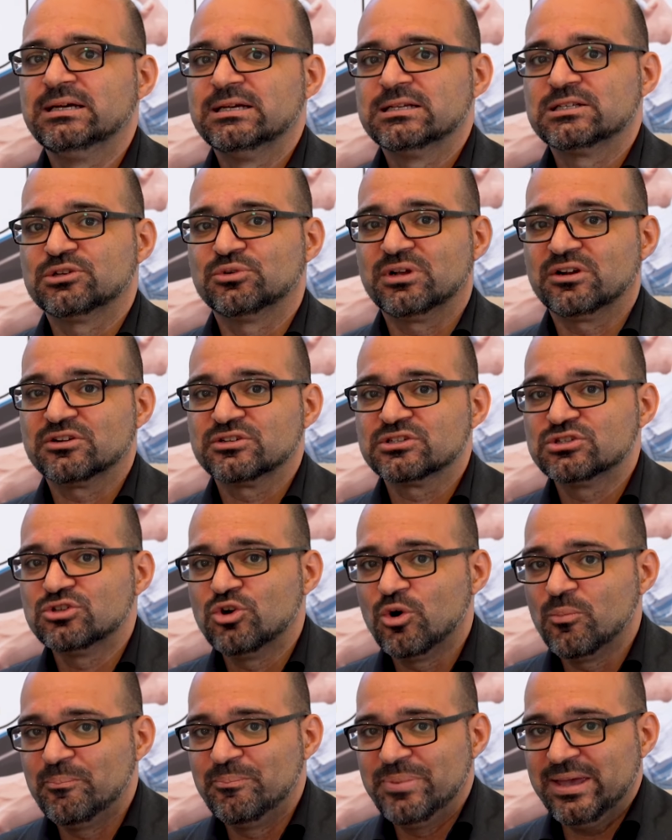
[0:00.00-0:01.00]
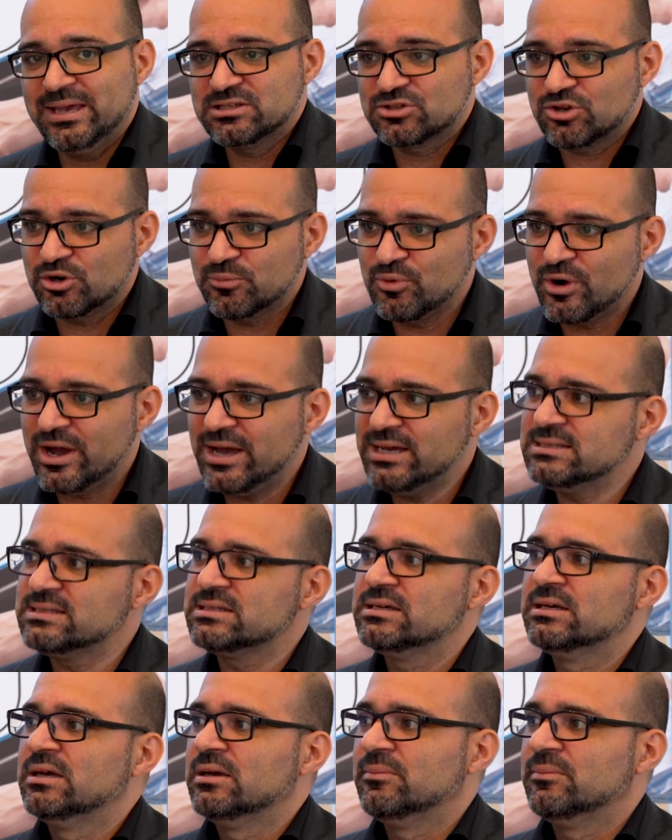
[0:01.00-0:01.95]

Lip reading: So there is no big surprise,